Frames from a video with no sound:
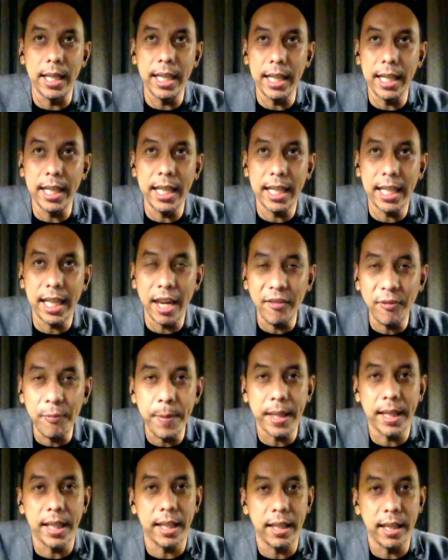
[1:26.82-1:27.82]
he
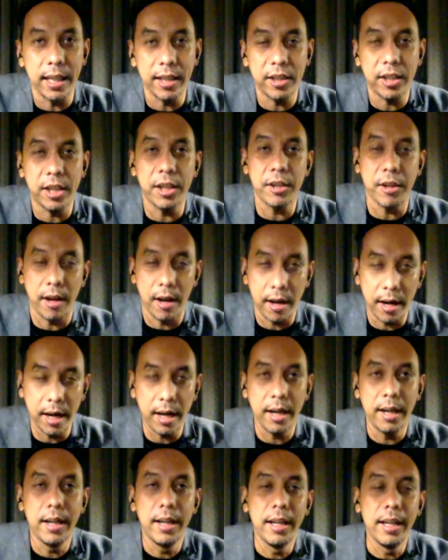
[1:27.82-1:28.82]
gave me his
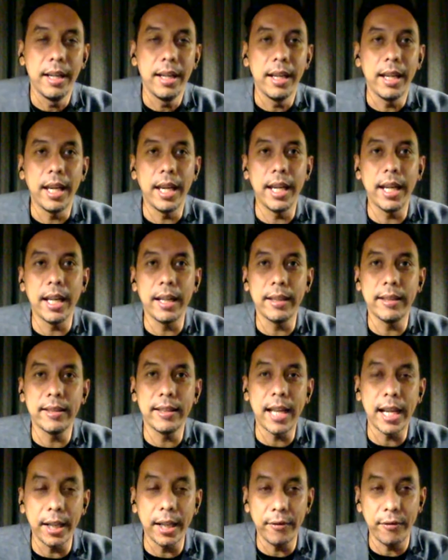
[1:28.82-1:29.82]
guitar and
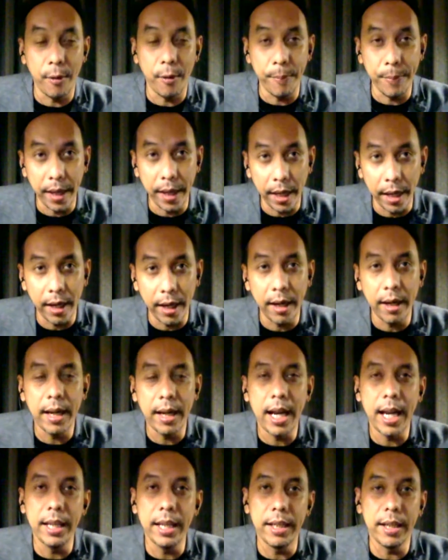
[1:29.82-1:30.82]
started from
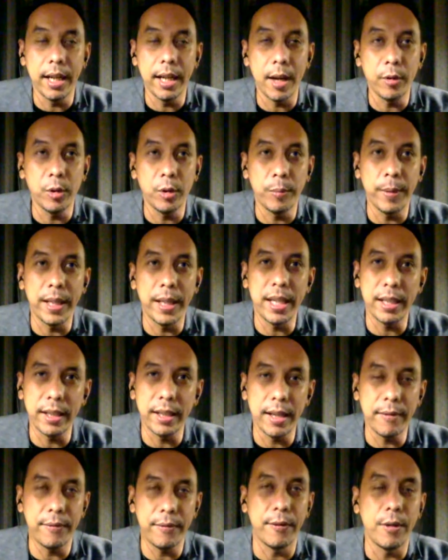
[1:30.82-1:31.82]
there. I learned how to play
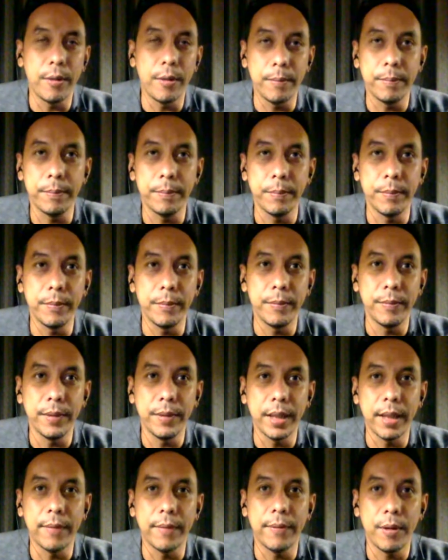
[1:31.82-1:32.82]
guitar from
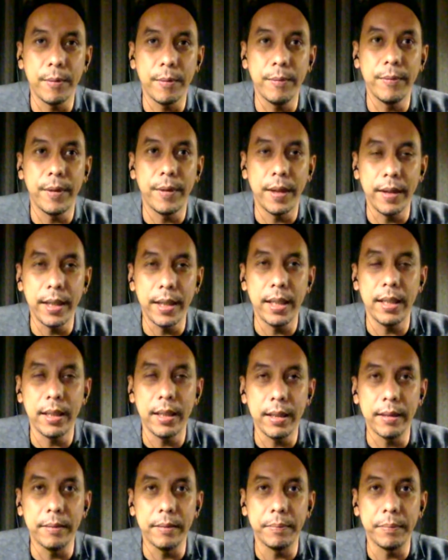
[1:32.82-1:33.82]

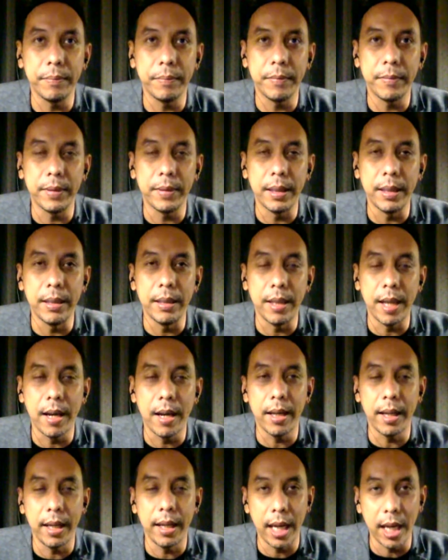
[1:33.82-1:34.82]
very
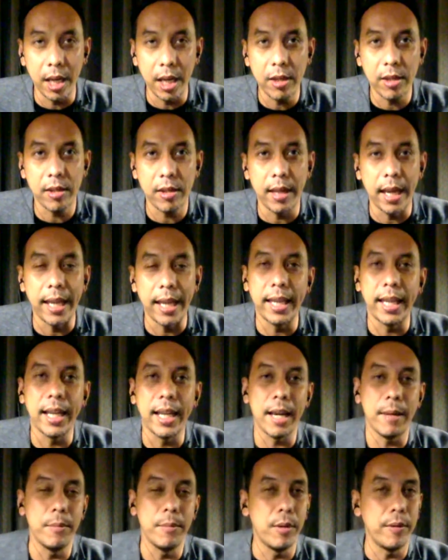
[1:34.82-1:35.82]
young age, and
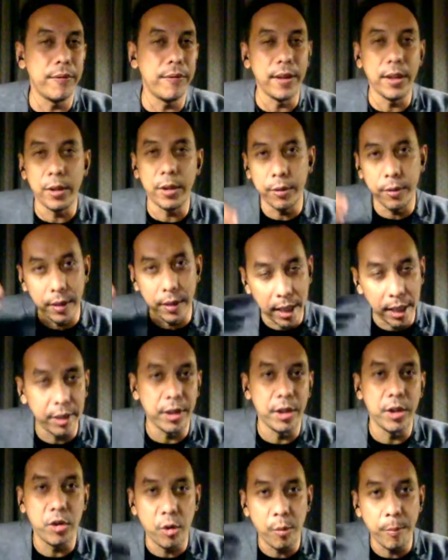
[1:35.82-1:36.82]
then I moved into
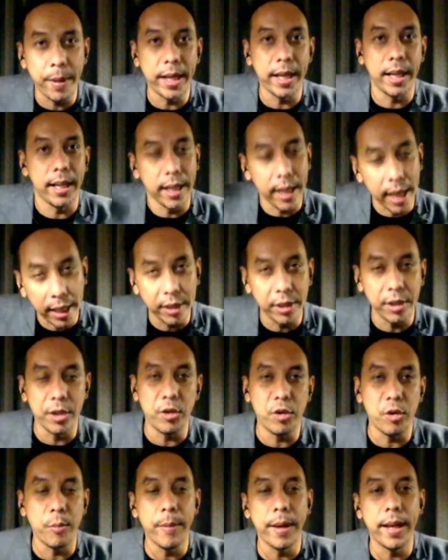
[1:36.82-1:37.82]
another instrument, and
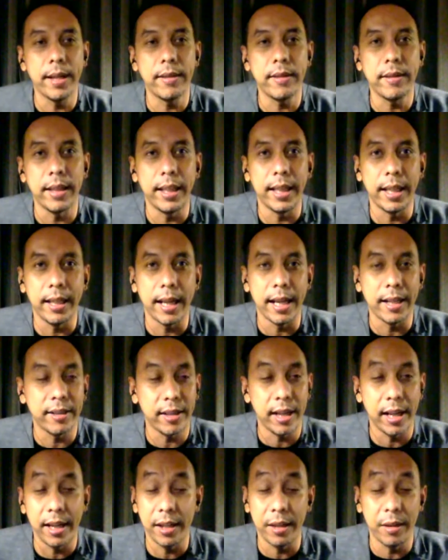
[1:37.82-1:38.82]
then
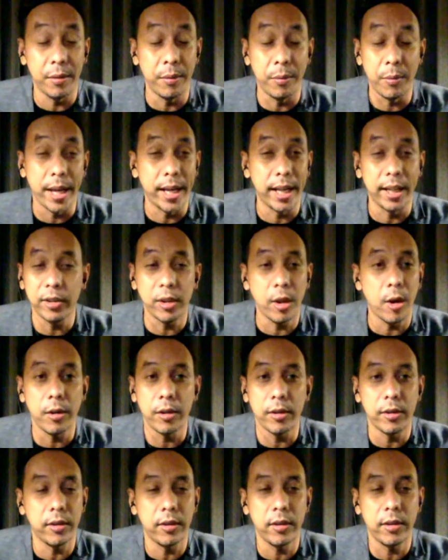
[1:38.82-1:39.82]
I started writing
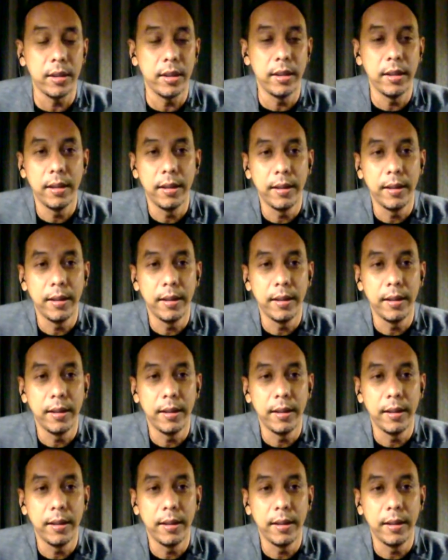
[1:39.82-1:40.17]
songs.